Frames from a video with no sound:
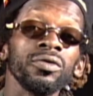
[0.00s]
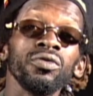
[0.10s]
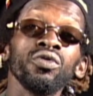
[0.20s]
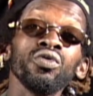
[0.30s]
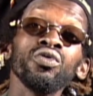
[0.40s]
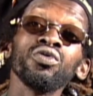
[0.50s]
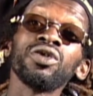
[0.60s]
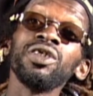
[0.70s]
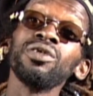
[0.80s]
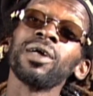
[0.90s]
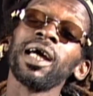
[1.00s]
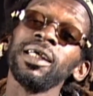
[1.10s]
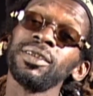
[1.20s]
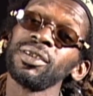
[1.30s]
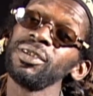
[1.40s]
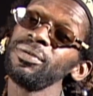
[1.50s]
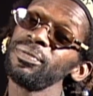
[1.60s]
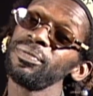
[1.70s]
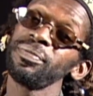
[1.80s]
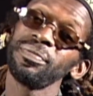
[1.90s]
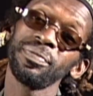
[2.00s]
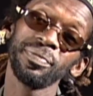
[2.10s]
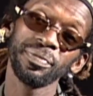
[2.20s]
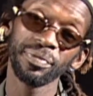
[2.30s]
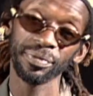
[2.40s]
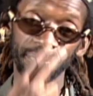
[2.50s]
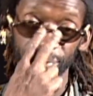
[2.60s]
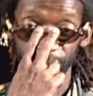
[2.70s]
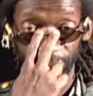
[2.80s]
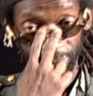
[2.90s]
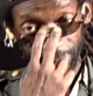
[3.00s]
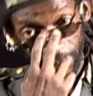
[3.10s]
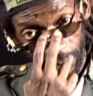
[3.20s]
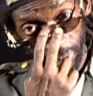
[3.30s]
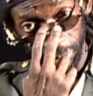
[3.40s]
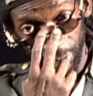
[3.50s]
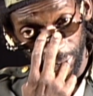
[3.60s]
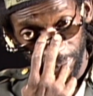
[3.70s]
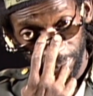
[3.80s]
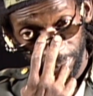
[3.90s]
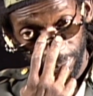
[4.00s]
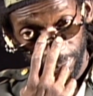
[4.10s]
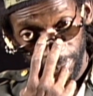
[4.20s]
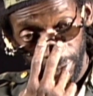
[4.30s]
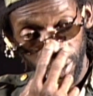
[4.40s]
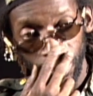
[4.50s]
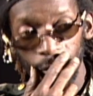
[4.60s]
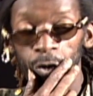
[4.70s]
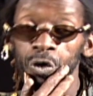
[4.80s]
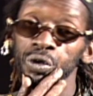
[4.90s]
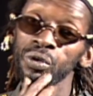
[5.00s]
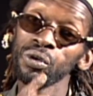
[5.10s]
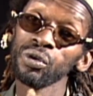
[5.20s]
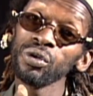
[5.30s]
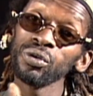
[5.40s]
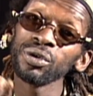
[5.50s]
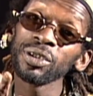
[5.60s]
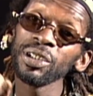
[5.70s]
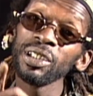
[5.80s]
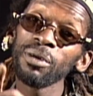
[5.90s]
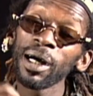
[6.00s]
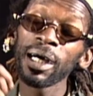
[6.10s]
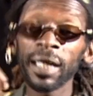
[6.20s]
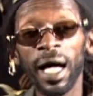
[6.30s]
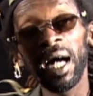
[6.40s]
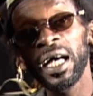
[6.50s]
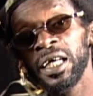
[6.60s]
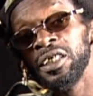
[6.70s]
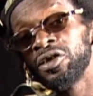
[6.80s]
Do you see what I see? Tell me, do you see what I